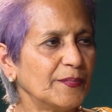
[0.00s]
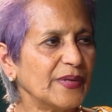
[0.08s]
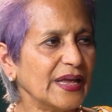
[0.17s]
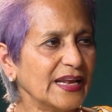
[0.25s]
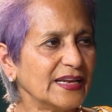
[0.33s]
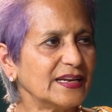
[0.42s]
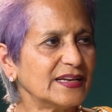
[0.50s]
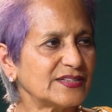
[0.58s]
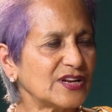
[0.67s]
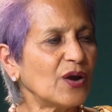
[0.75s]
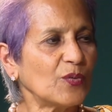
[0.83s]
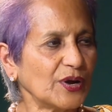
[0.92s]
it does
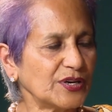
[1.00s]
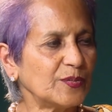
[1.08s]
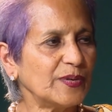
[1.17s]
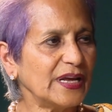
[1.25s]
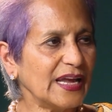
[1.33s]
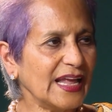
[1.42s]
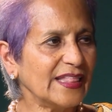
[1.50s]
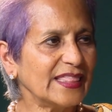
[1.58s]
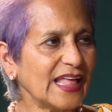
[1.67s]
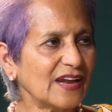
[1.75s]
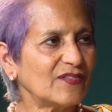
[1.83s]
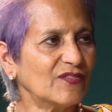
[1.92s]
not want to be in
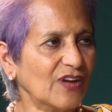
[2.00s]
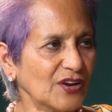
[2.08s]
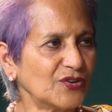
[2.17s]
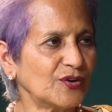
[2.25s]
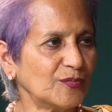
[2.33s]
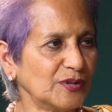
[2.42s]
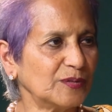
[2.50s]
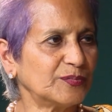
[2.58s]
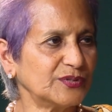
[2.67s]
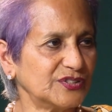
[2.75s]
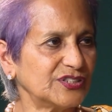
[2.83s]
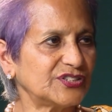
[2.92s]
that vulnerable
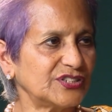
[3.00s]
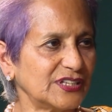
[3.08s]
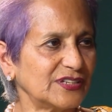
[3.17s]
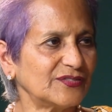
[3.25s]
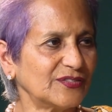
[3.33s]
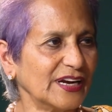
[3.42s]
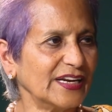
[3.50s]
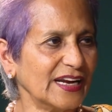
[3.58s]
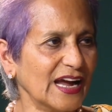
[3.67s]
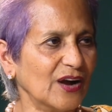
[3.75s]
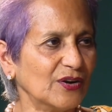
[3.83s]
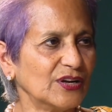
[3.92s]
position right
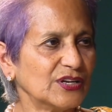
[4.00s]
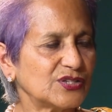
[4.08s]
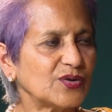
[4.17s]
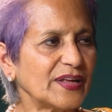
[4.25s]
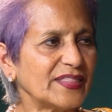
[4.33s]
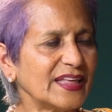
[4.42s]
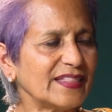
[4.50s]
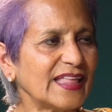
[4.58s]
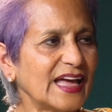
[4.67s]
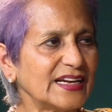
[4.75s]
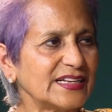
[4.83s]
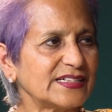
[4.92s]
now. So I think
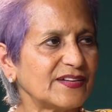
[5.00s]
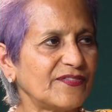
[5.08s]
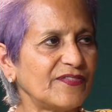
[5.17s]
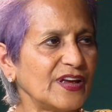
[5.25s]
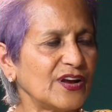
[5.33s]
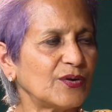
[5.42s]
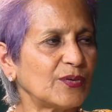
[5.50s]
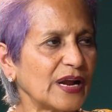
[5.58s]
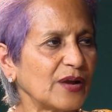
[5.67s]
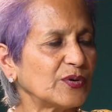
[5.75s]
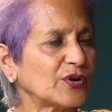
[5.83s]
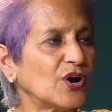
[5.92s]
that is a fear, what
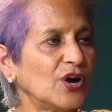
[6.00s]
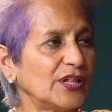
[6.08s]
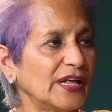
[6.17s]
I would call